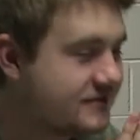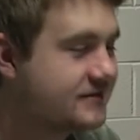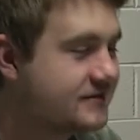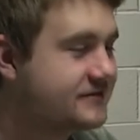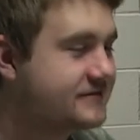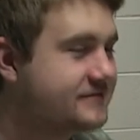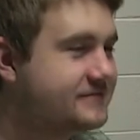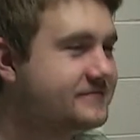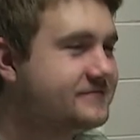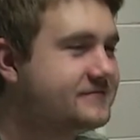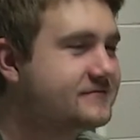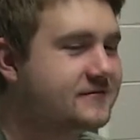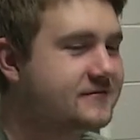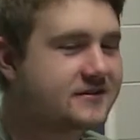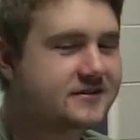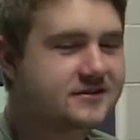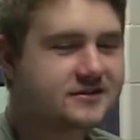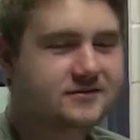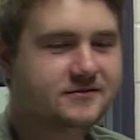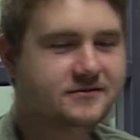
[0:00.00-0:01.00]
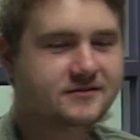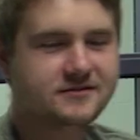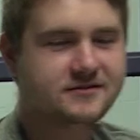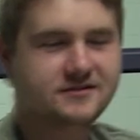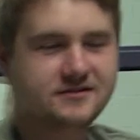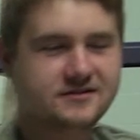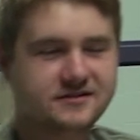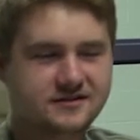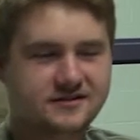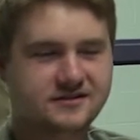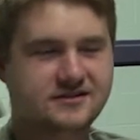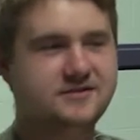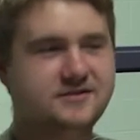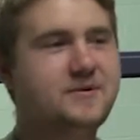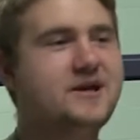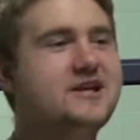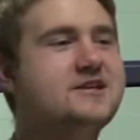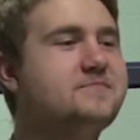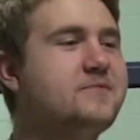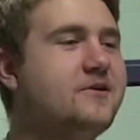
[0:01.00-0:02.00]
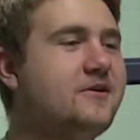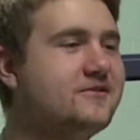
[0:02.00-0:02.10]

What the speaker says: Wars for another day. Reboots, remakes.